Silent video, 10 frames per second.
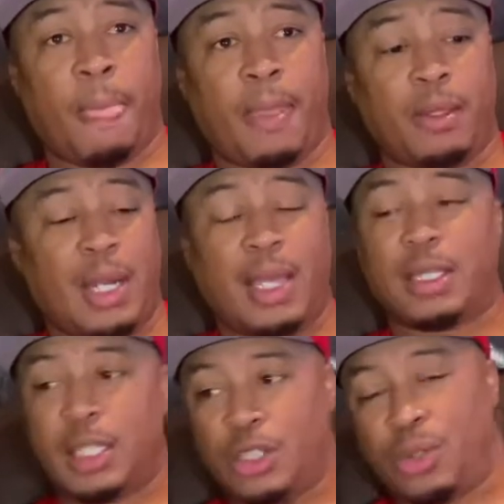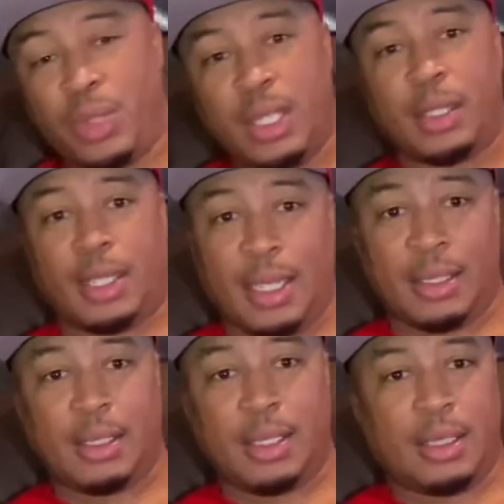He was like, it's just a weed
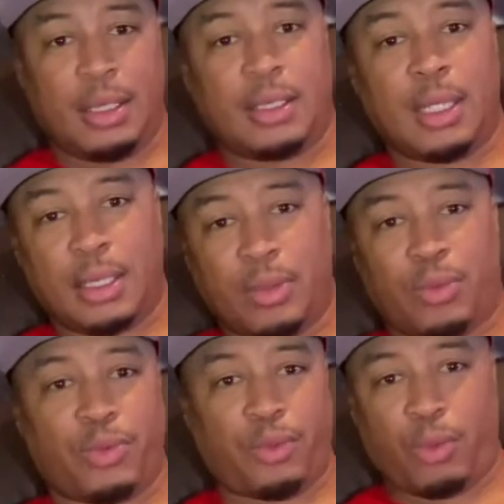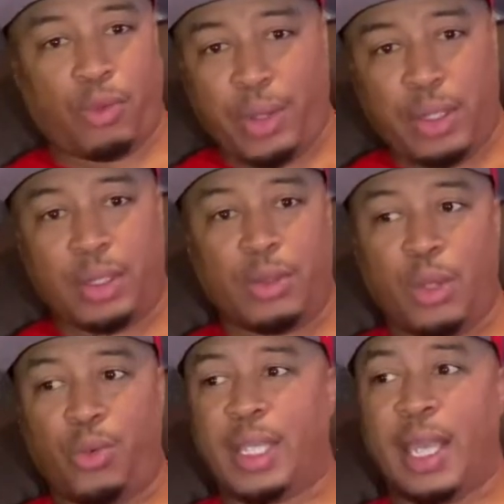case. It's nothing real. You know,
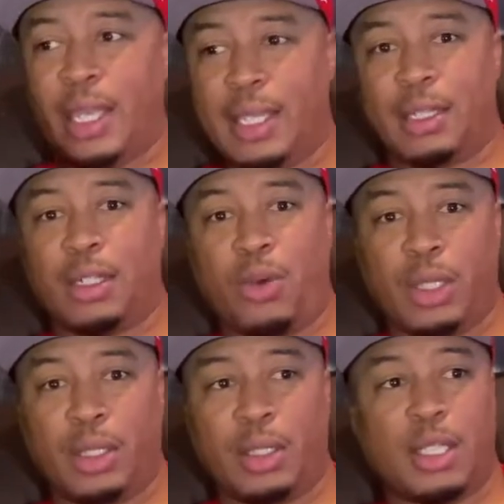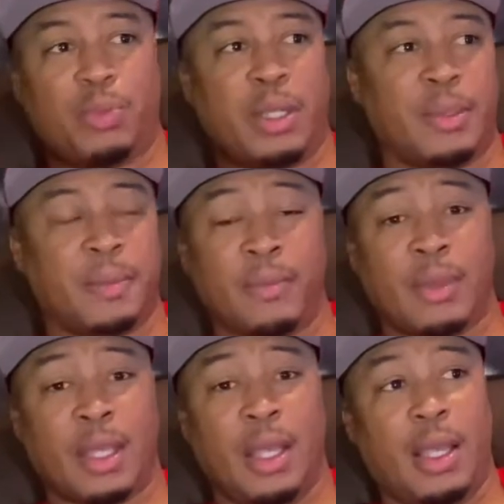we can't get the lawyer here. It's been
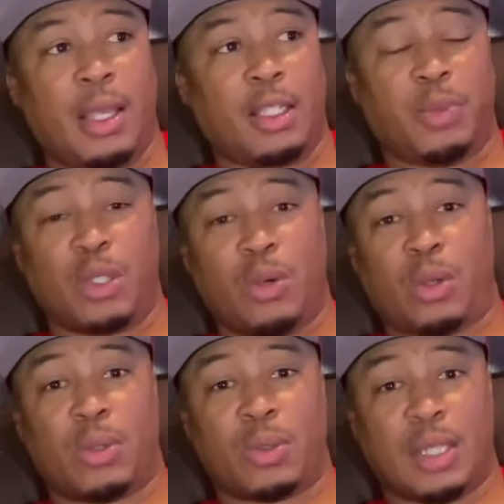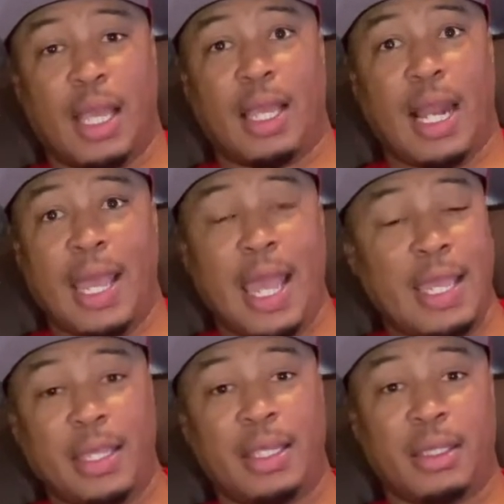going on
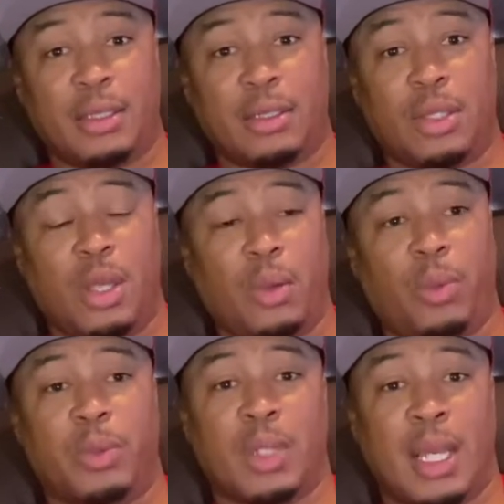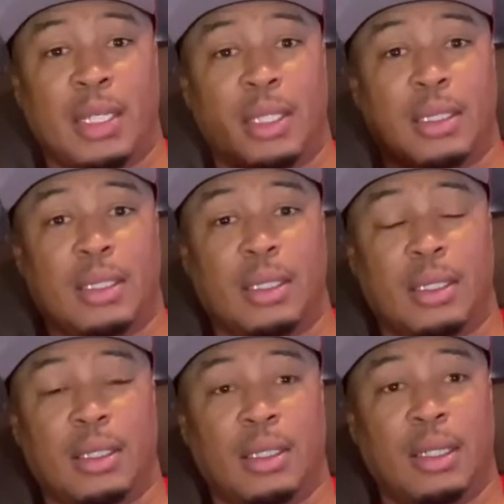8 years. We've been trying to get
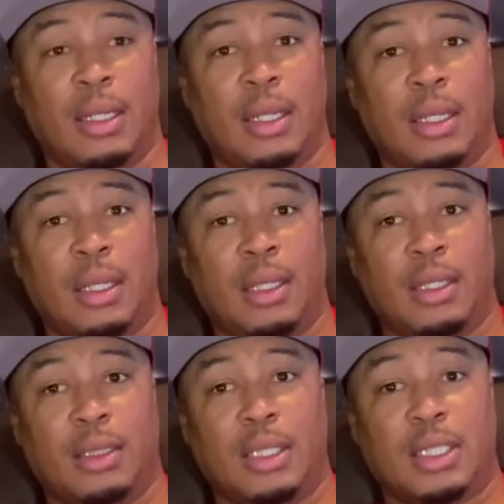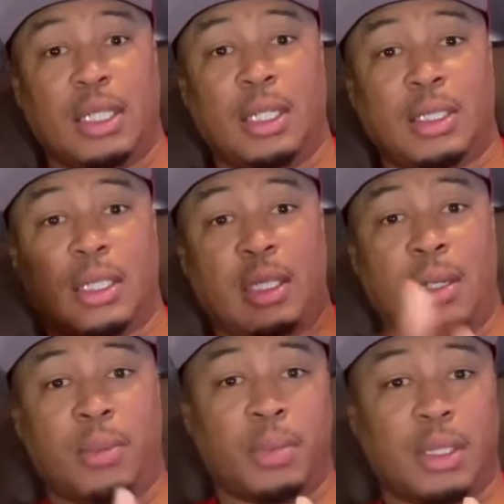the judge to
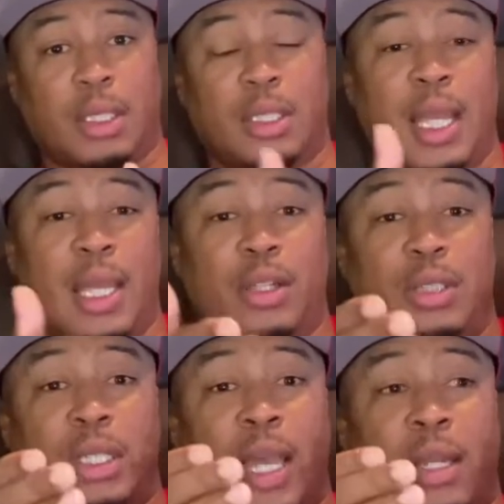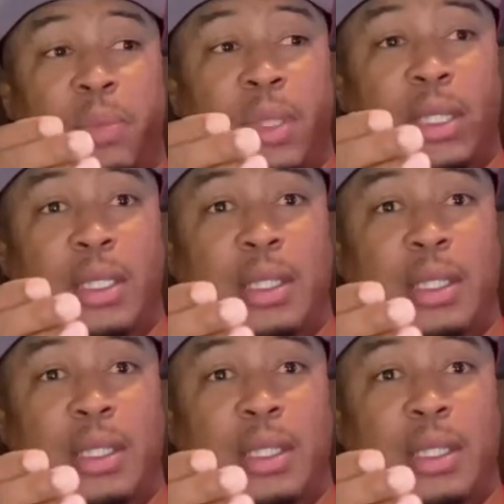come, because she got to be